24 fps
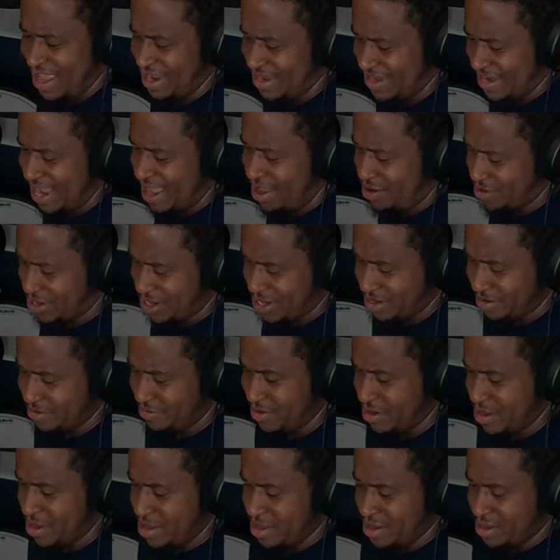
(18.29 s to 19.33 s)
I dialed in
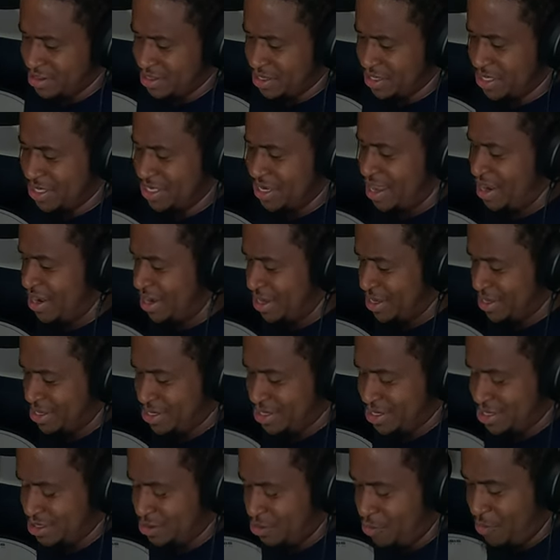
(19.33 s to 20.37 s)
the
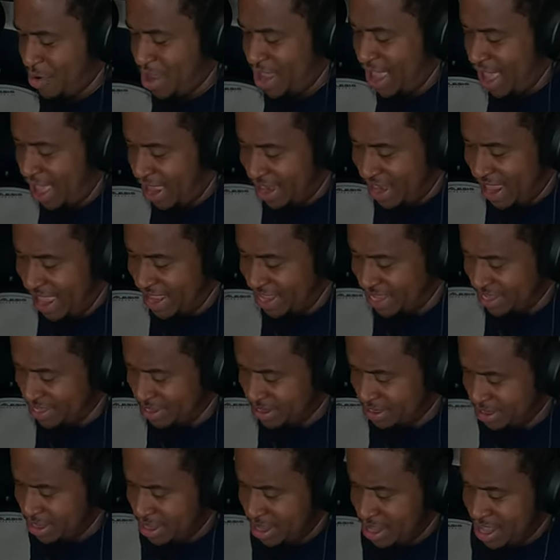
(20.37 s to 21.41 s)
settings the way I like
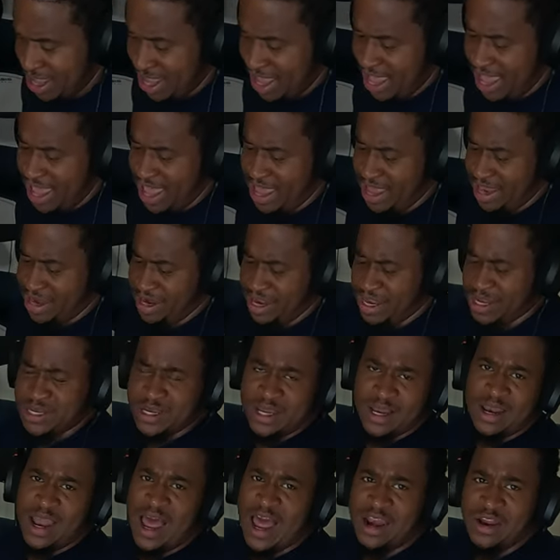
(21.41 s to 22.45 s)
it. And it's a
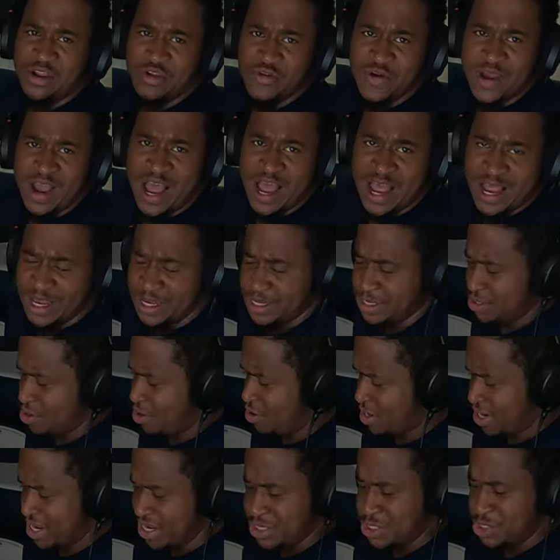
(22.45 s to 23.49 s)
lot of you guys
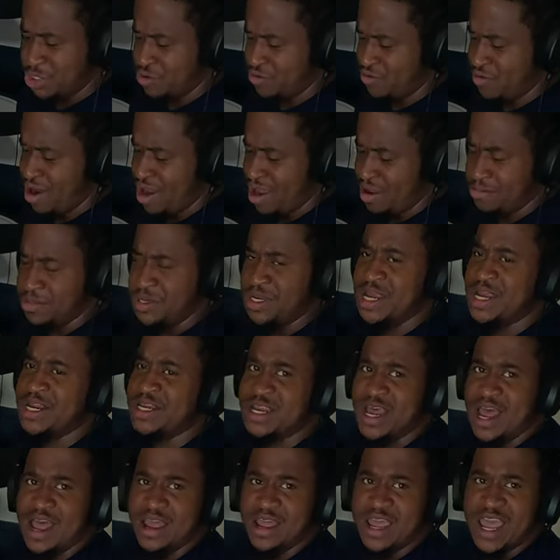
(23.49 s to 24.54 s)
on Instagram,
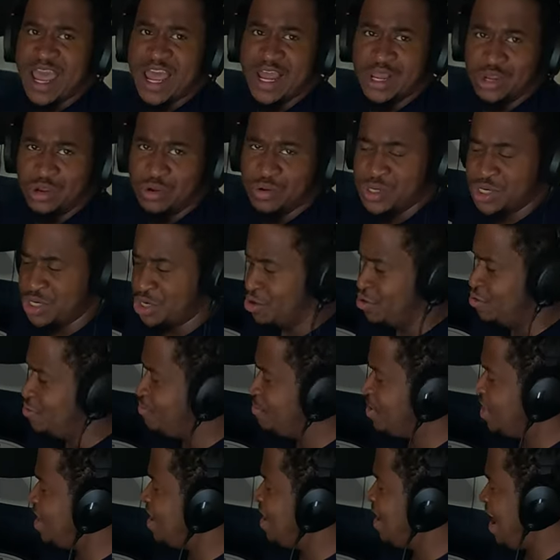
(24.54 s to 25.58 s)
TikTok, and
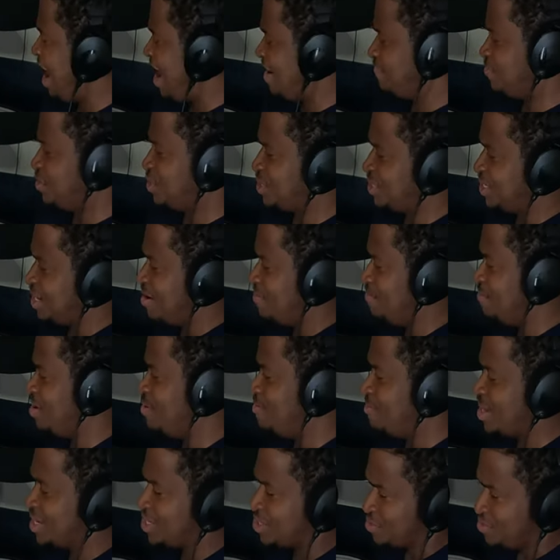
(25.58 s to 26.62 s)
YouTube after seeing me
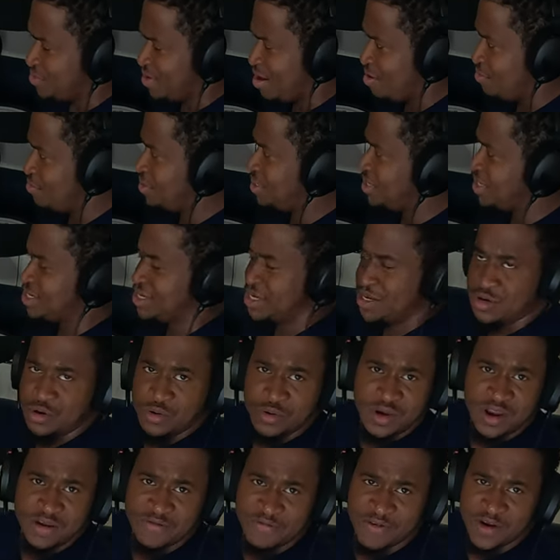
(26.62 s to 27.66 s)
mess around with this and do
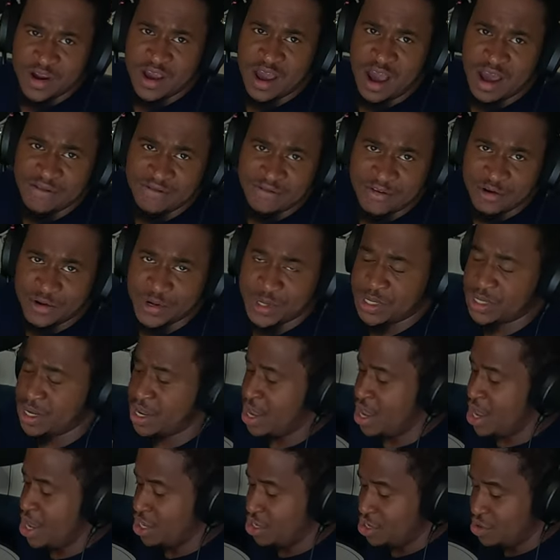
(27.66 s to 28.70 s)
different covers
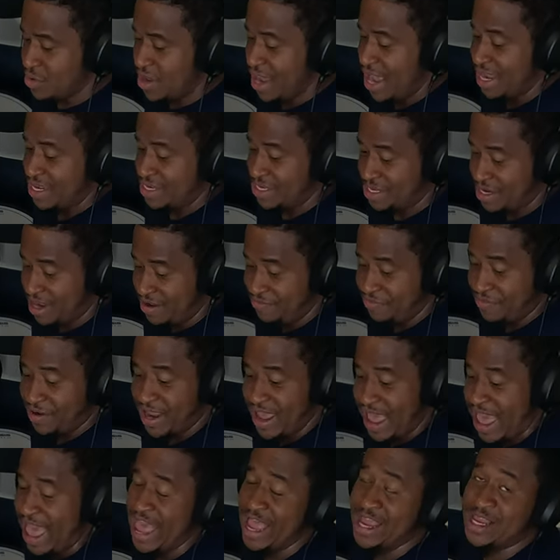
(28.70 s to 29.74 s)
you guys definitely
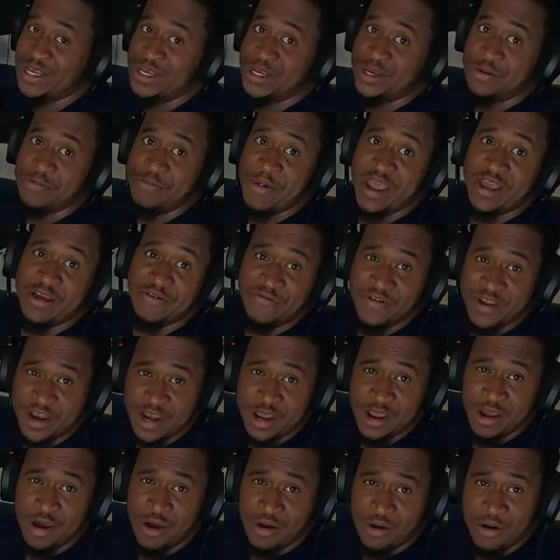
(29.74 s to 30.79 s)
asked to make a
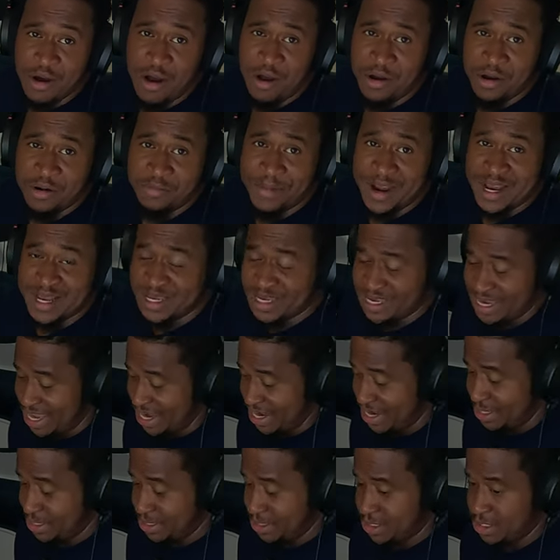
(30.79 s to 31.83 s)
video on my
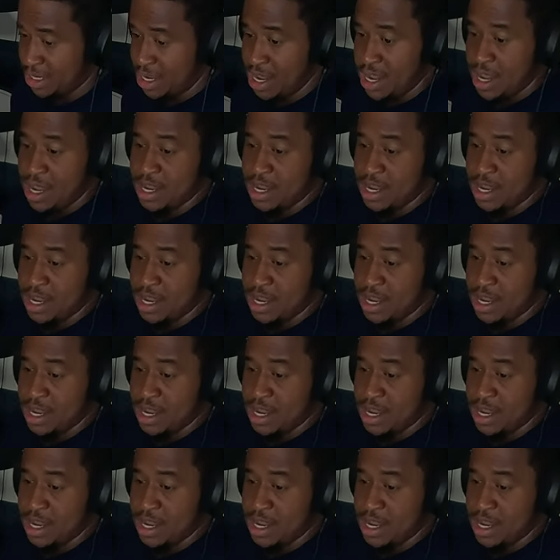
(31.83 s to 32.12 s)
settings.